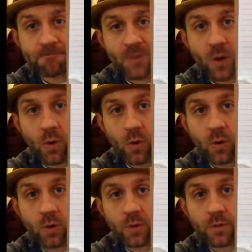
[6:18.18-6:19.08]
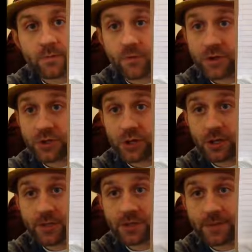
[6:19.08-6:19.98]
or for the journal
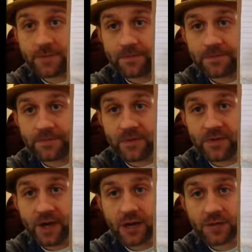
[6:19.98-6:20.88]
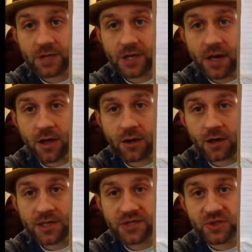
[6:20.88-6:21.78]
entry. You got Connell
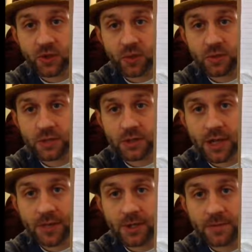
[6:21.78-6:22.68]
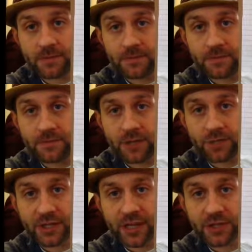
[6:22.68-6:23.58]
and Soul, comma,
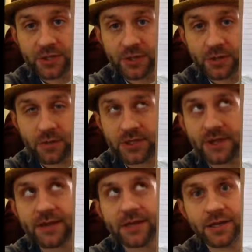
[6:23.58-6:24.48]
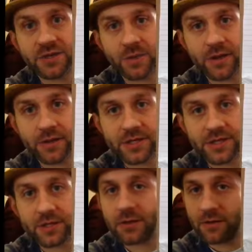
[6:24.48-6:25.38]
publication year, which I think is
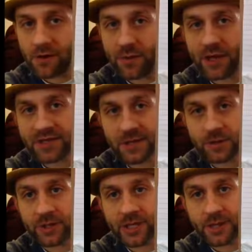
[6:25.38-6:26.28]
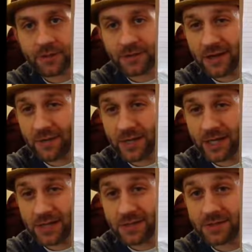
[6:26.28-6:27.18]
2013, although I'll be honest, I wrote that down off the top of my
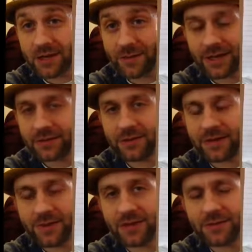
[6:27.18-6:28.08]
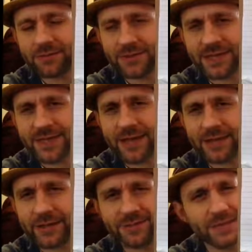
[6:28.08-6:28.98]
head, so that might not be the exact
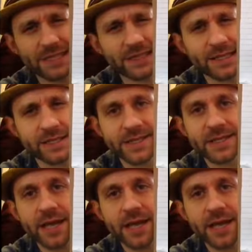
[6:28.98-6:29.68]
year, but I think it is.